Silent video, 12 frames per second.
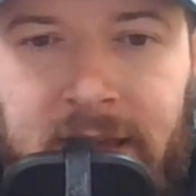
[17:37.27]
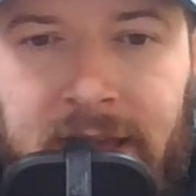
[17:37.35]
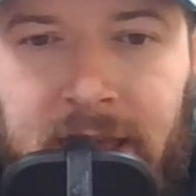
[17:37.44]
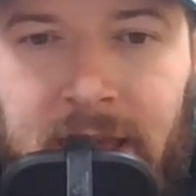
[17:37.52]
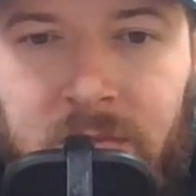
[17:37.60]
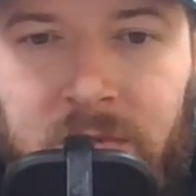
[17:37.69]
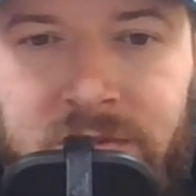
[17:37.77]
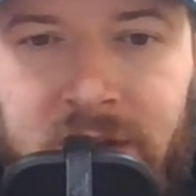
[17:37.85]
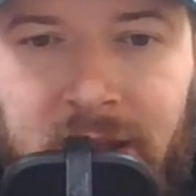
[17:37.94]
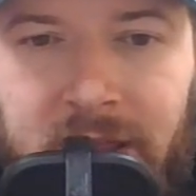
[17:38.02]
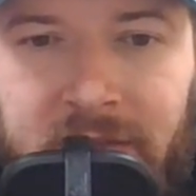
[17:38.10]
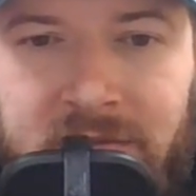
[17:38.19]
And we'll
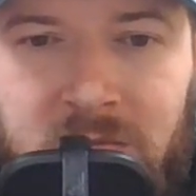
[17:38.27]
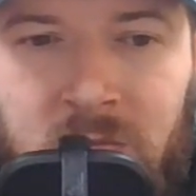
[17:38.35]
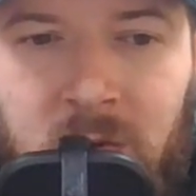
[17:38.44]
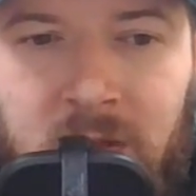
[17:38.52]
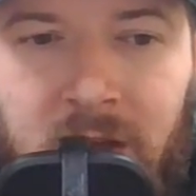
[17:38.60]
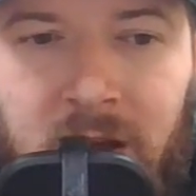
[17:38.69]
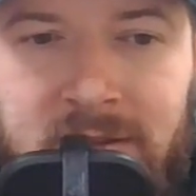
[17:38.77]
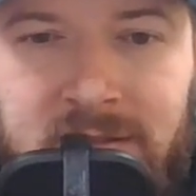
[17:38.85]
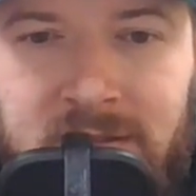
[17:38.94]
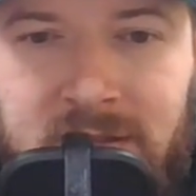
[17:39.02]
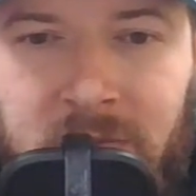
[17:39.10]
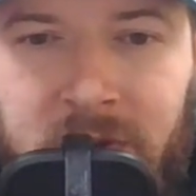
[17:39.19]
try to give some more thoughts
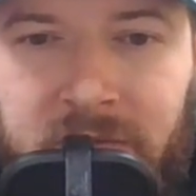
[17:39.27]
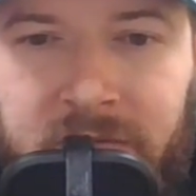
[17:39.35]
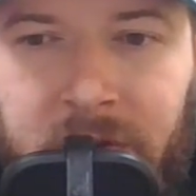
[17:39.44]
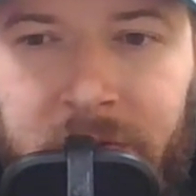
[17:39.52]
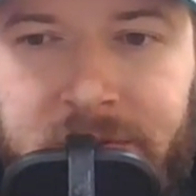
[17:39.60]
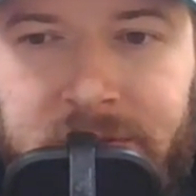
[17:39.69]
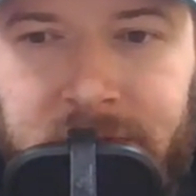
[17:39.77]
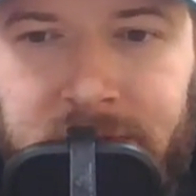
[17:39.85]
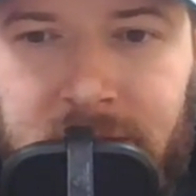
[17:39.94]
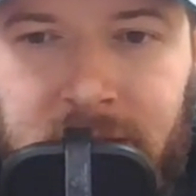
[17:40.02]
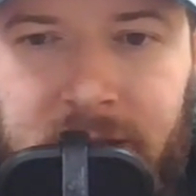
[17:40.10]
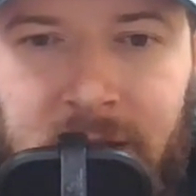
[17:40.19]
on some other folks
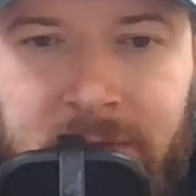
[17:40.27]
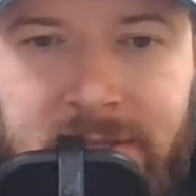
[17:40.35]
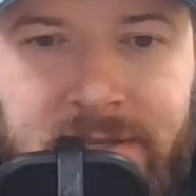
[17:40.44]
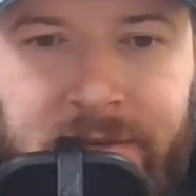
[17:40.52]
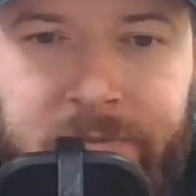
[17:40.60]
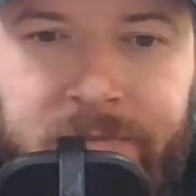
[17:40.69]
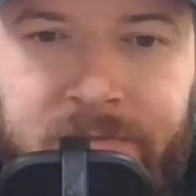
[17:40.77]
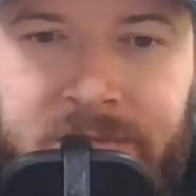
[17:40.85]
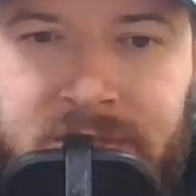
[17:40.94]
coming soon.